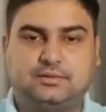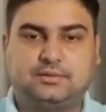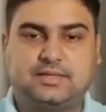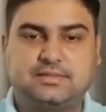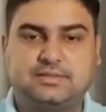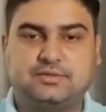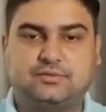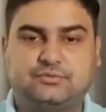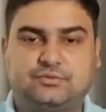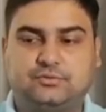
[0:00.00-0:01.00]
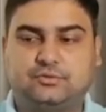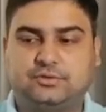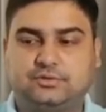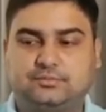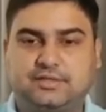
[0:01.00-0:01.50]
density of salt
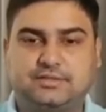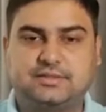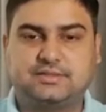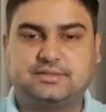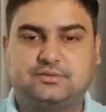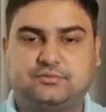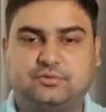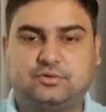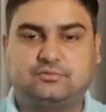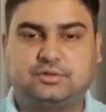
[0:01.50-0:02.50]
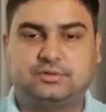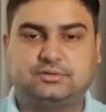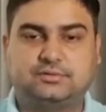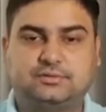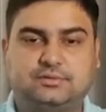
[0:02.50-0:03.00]
water minus density of dock
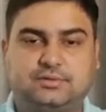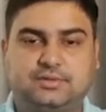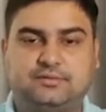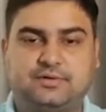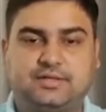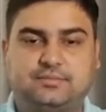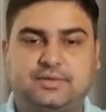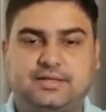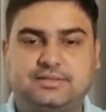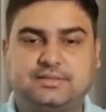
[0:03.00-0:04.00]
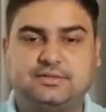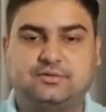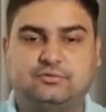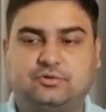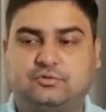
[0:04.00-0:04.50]
water divided by density
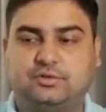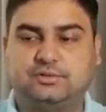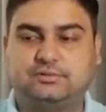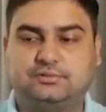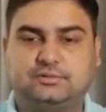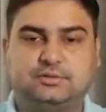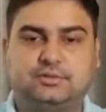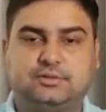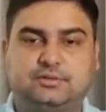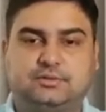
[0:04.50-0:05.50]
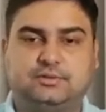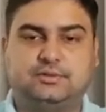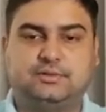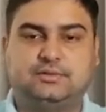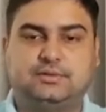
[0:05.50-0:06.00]
of dock water
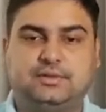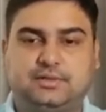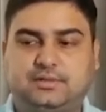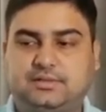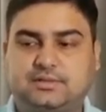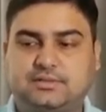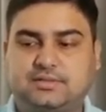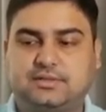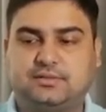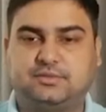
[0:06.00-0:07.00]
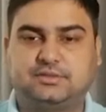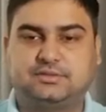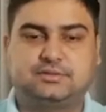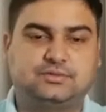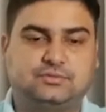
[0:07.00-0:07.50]
in centimeters.
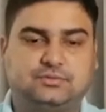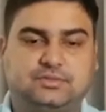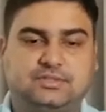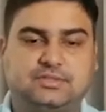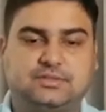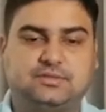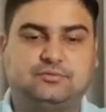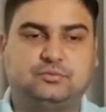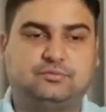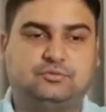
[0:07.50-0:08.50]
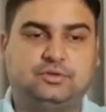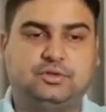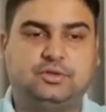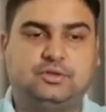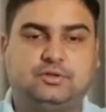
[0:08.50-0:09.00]
So this is the formula for
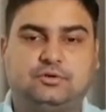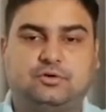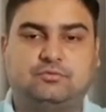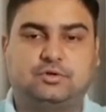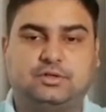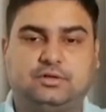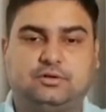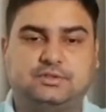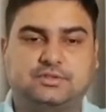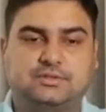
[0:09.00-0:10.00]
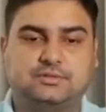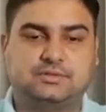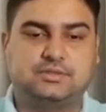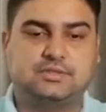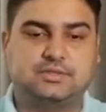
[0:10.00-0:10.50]
dock water allowance.
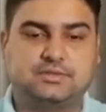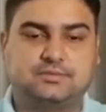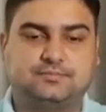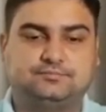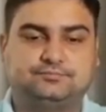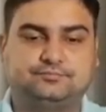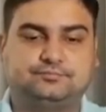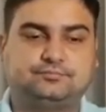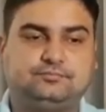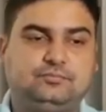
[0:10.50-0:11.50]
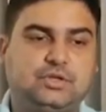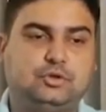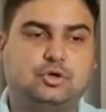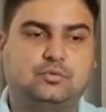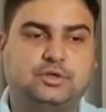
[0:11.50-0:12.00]
This is
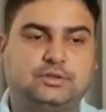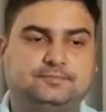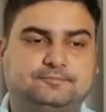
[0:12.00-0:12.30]
dock water